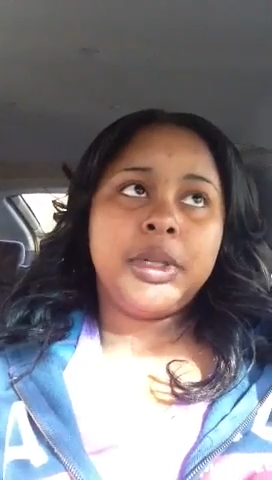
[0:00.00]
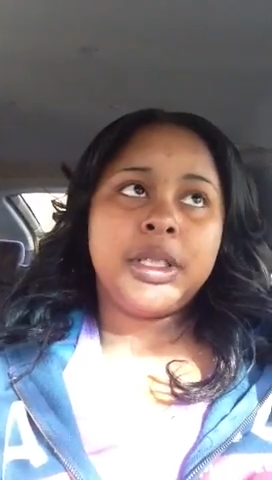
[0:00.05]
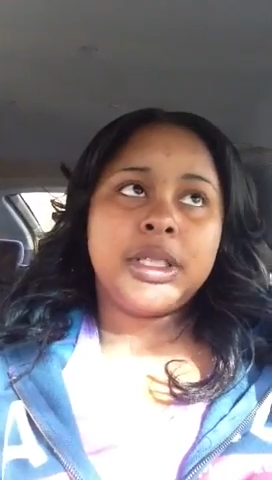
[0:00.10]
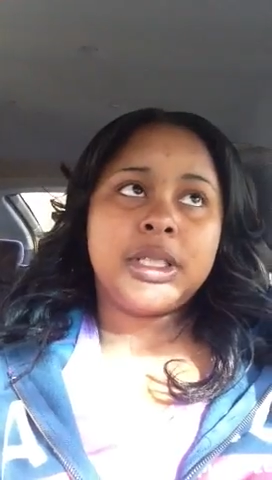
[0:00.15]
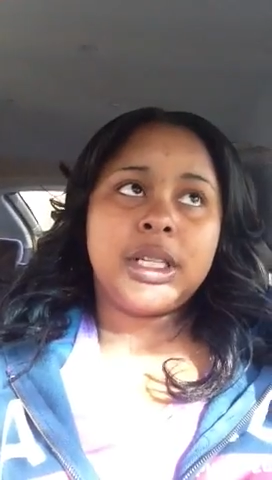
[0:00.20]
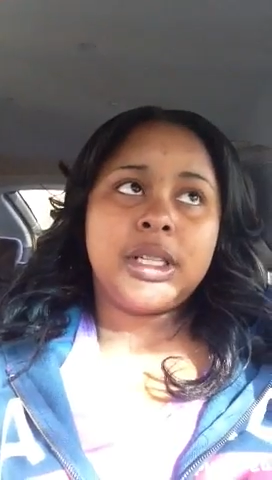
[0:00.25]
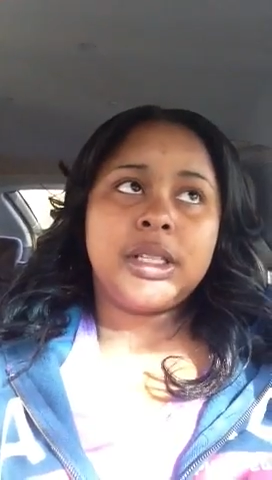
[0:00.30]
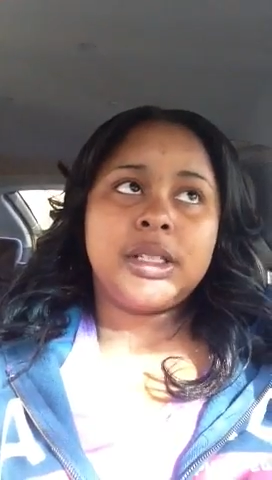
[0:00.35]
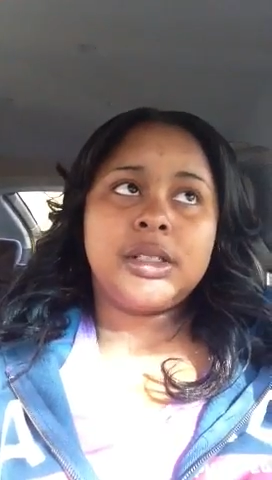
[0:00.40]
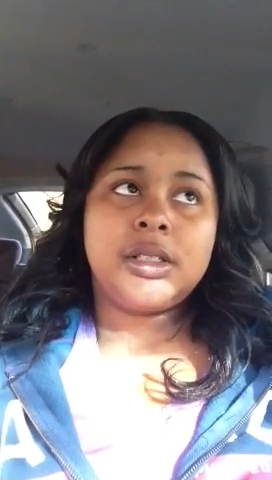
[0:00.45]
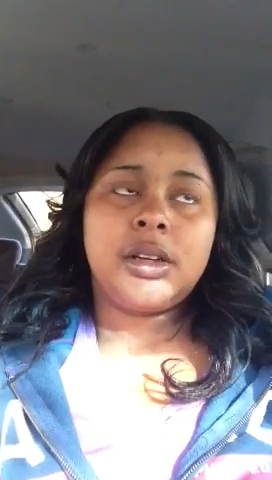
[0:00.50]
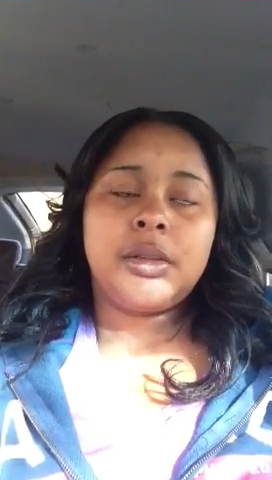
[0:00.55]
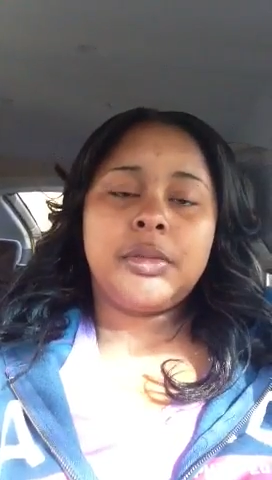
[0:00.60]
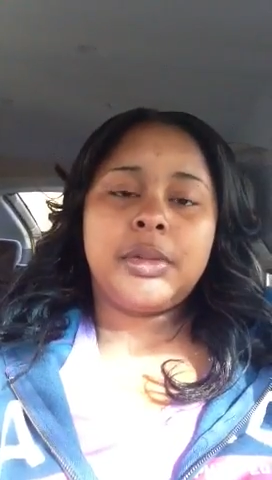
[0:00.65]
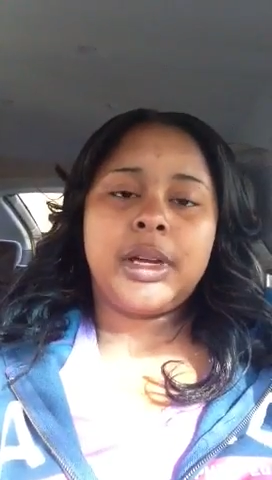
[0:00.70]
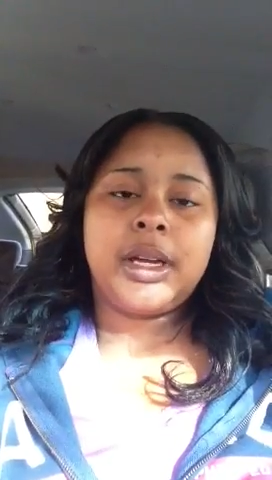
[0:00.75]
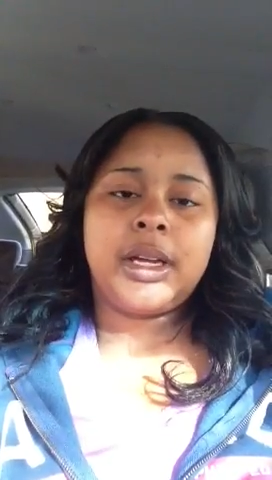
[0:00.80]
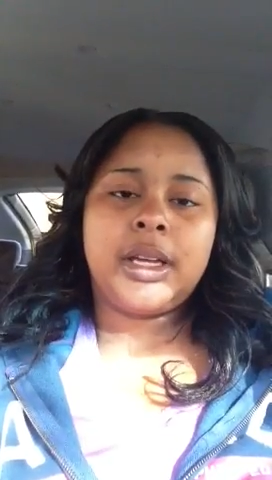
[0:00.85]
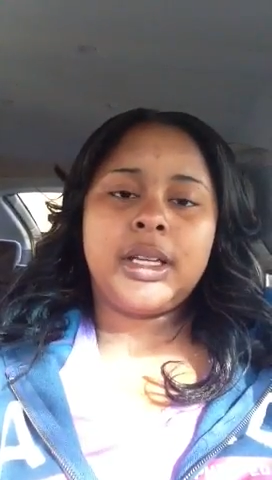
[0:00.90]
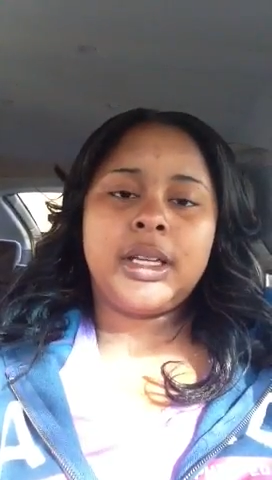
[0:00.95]
decide to start
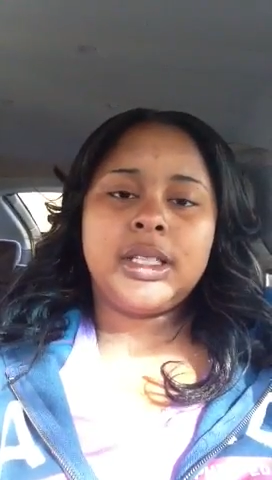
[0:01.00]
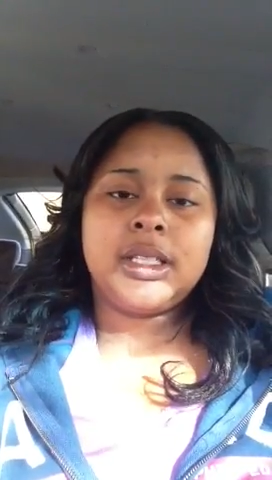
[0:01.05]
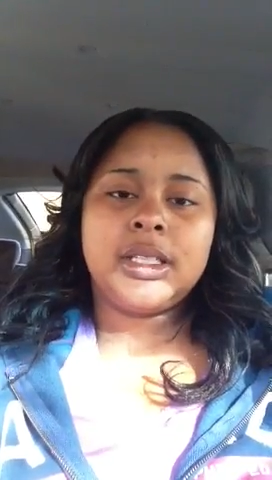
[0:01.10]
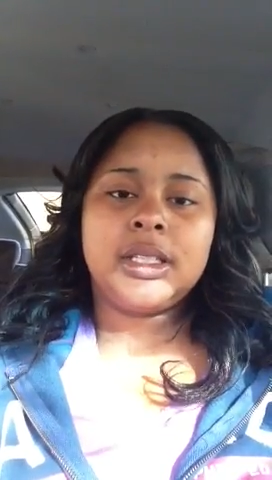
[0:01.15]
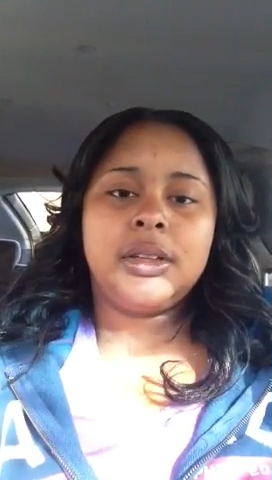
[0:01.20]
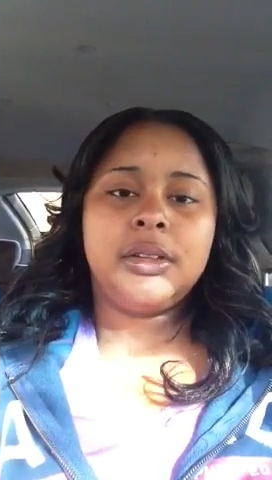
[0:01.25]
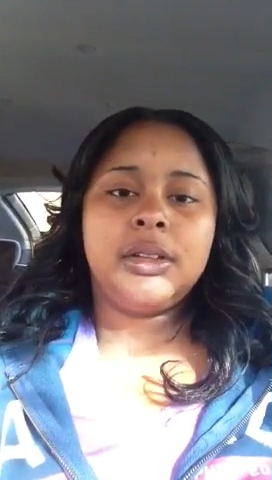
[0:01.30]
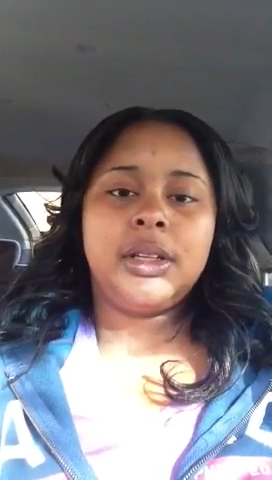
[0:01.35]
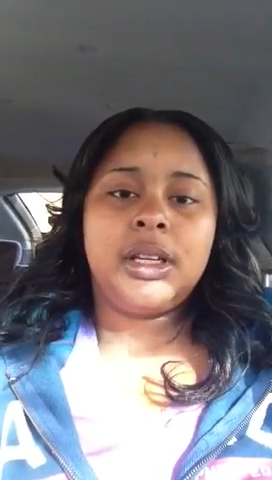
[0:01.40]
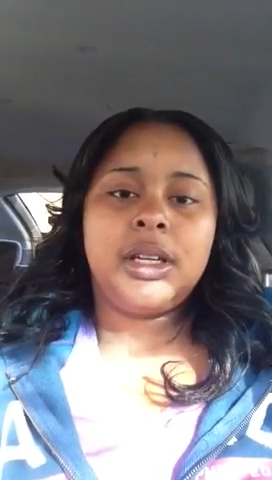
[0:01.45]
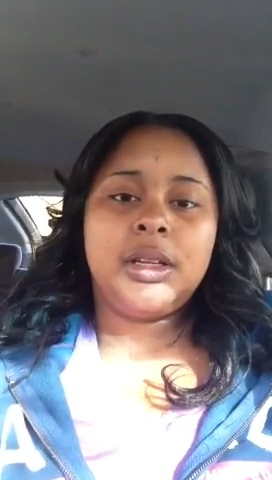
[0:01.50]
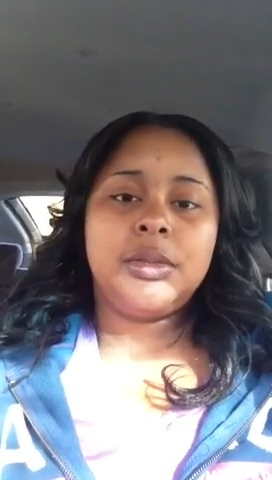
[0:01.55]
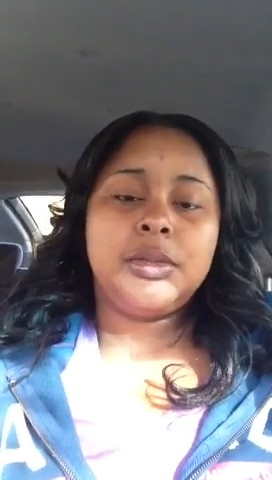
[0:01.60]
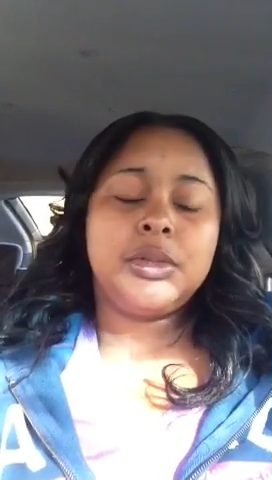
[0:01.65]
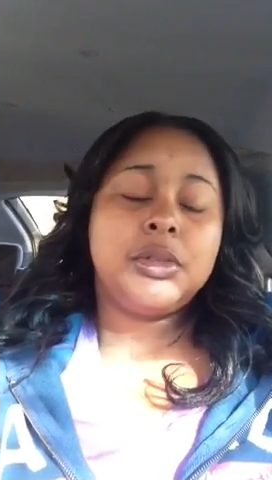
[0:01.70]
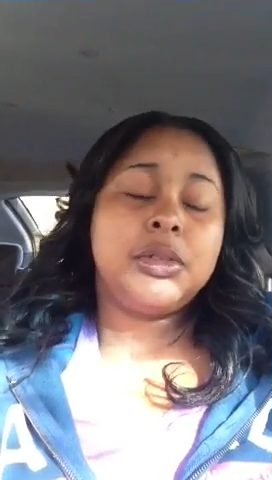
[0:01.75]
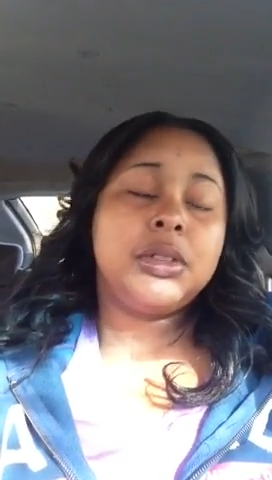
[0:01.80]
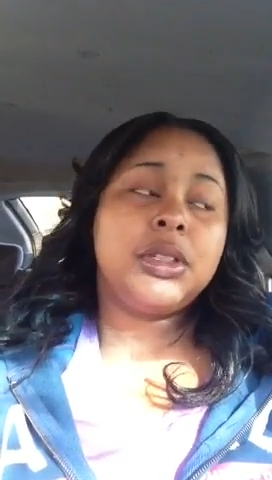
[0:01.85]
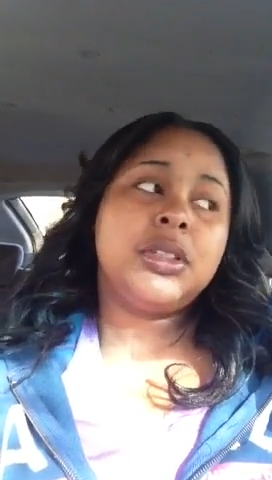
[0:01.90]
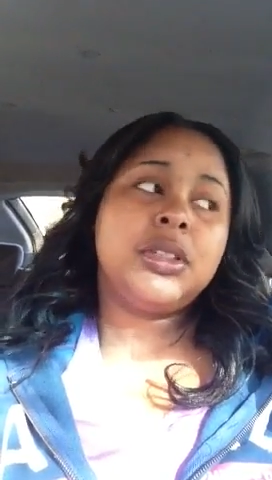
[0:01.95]
back is go let him
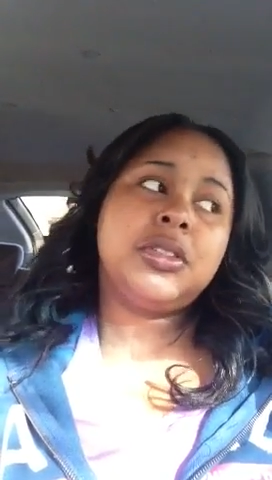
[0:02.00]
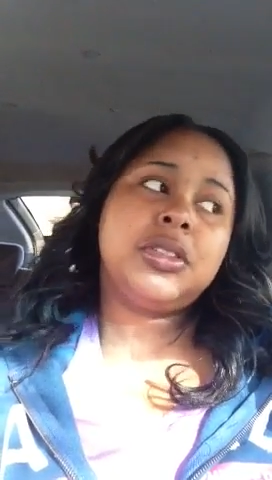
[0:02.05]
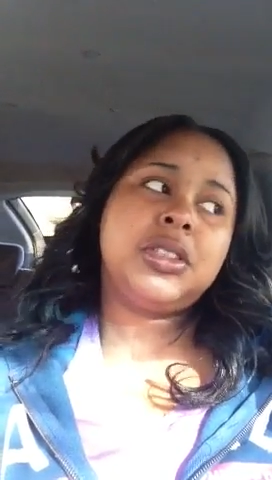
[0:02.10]
do another